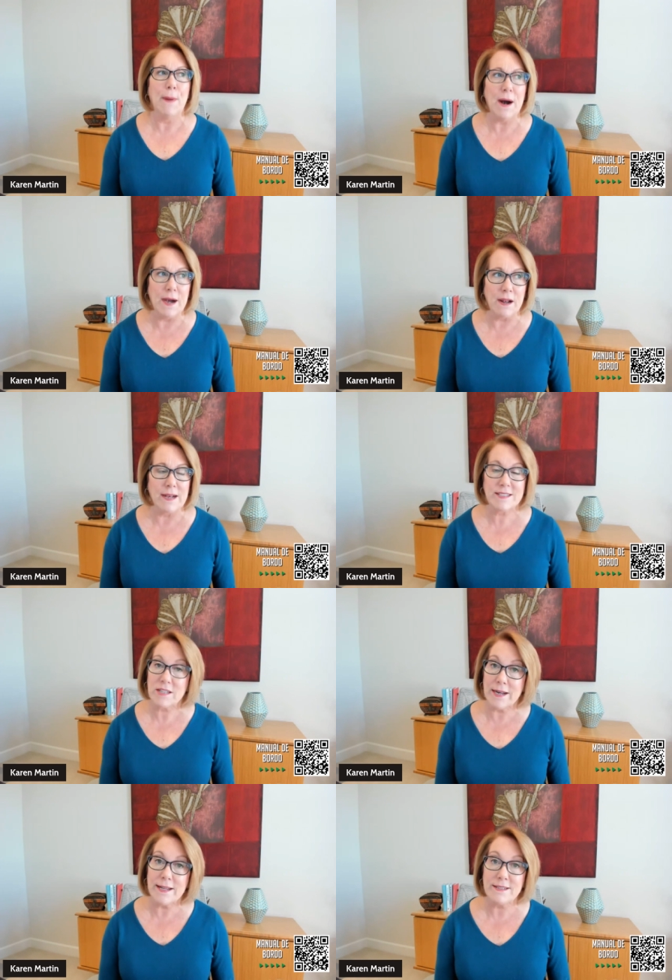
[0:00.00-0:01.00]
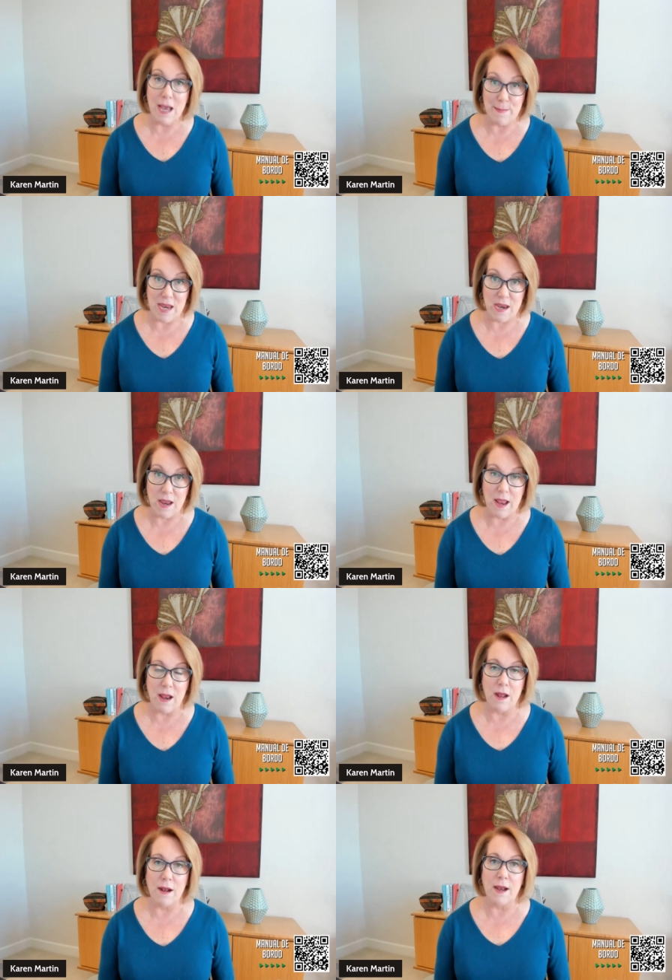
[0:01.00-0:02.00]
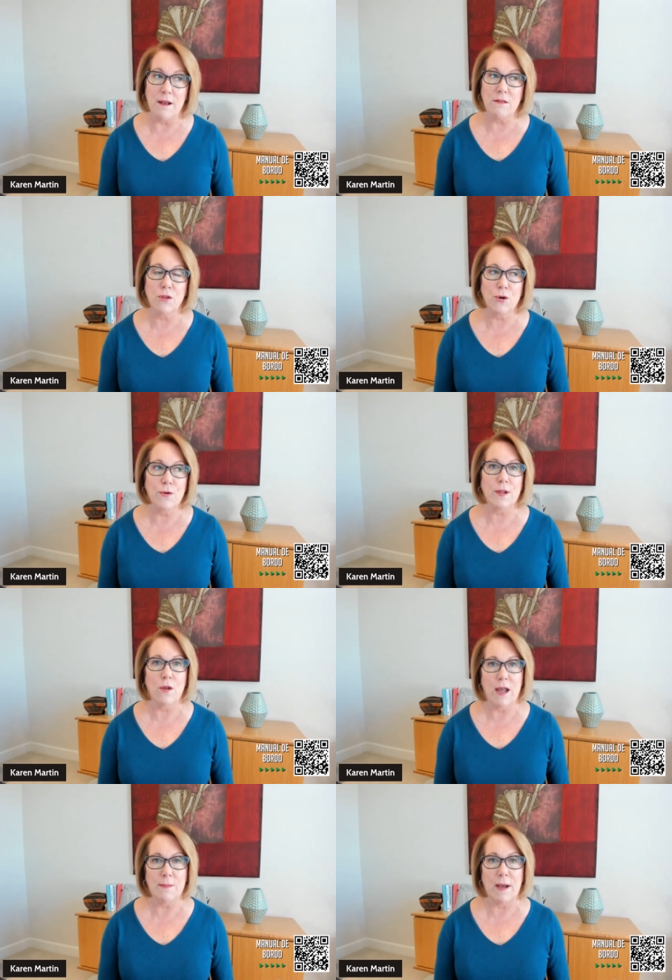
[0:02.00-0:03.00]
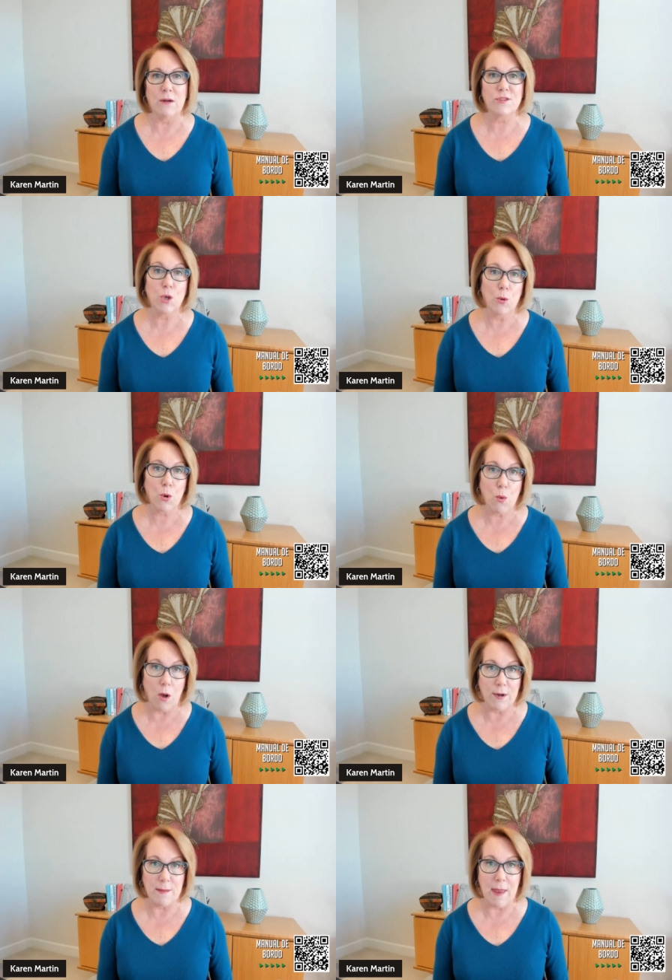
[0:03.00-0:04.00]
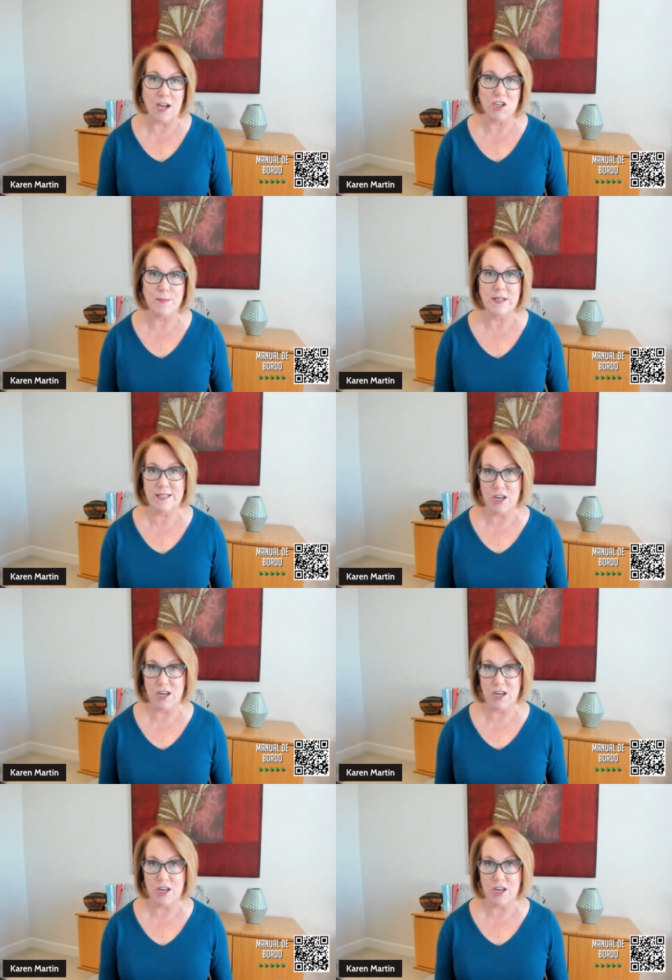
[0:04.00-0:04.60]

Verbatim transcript: But I studied Deming and I learned a lot about total quality management,